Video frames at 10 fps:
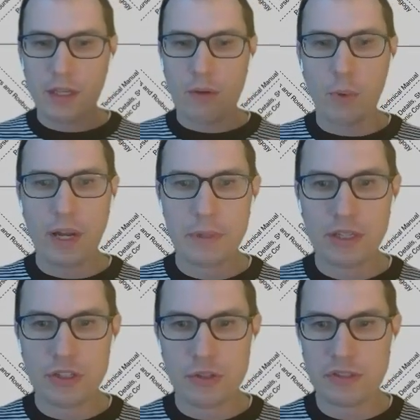What I've been
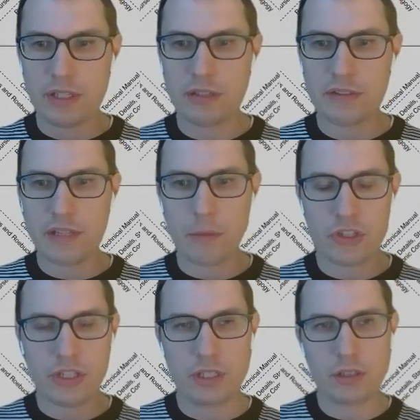interested in is how
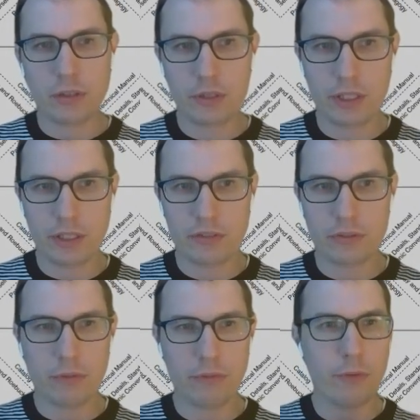machine learning
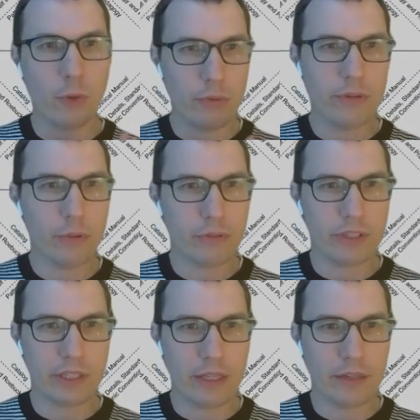sort of folds those
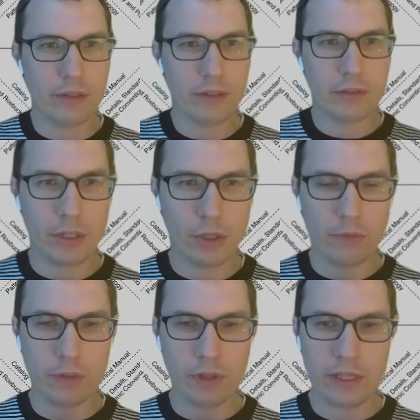together.
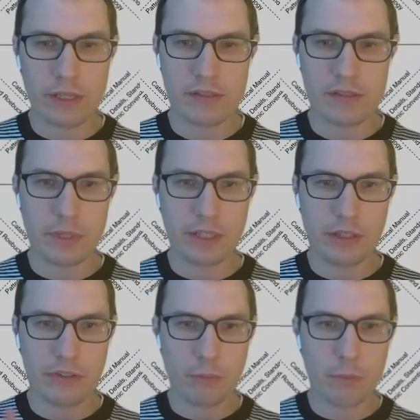overlays something
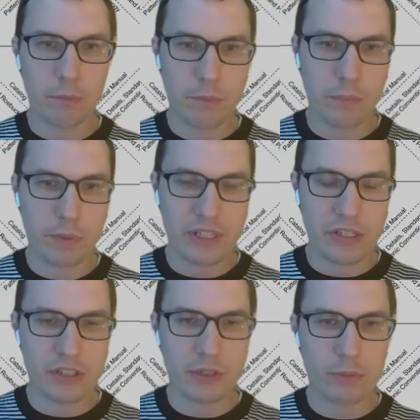that's
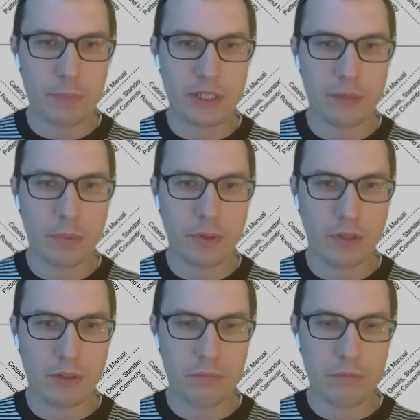potentially
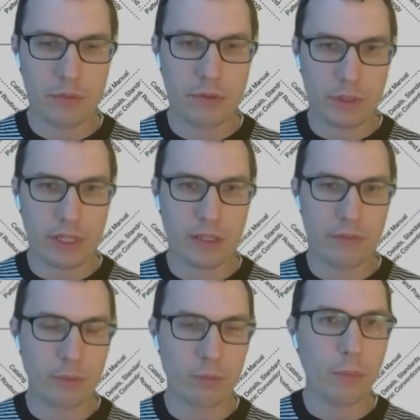repeatable, sort of kind of
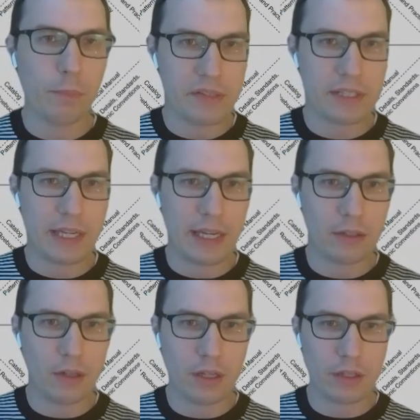like robust
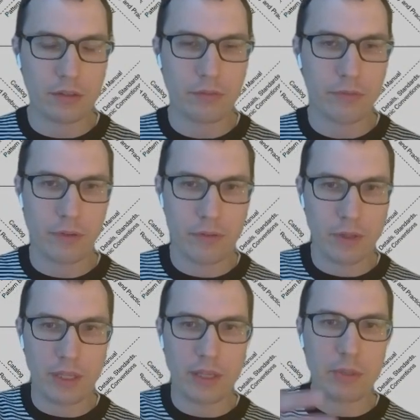catalog of
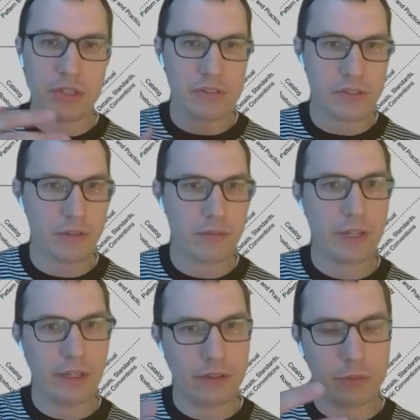images that are
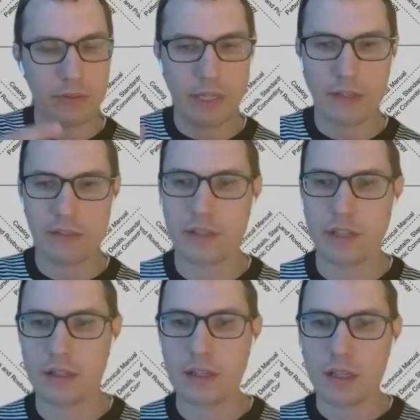fed into a data
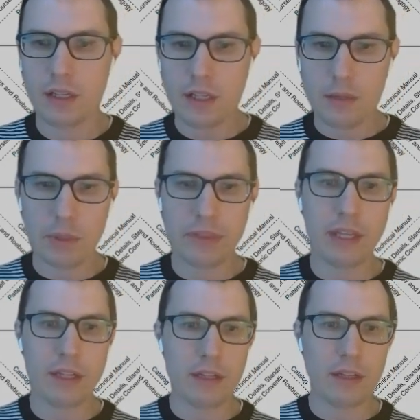set, but
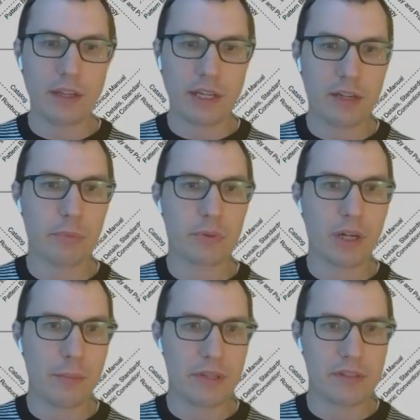then the kind of
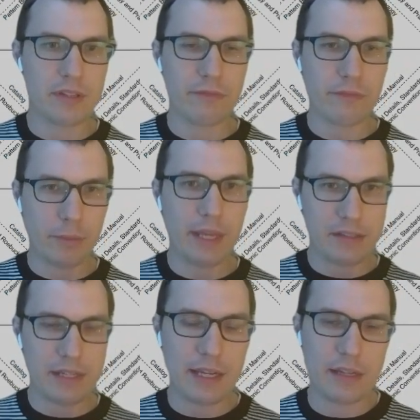promise that from
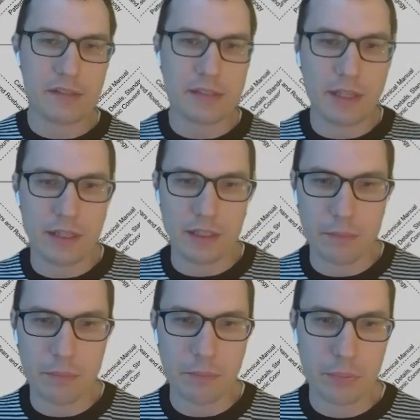that data set, it
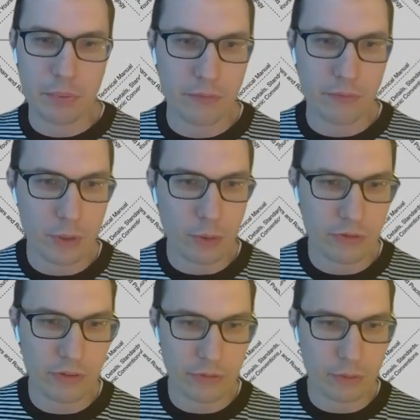provokes
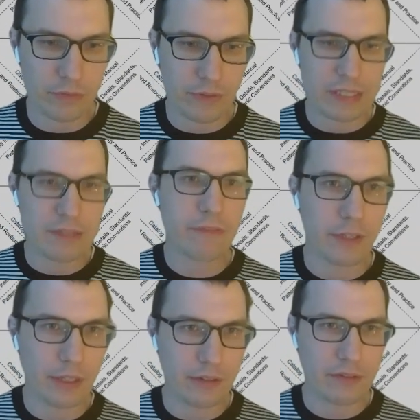a sort of
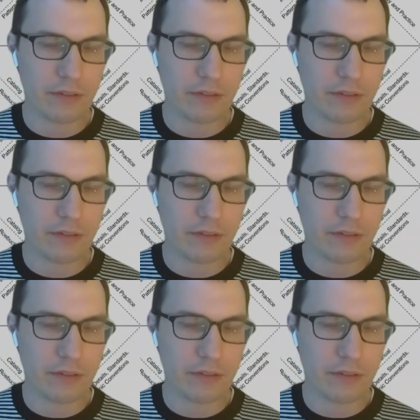infinite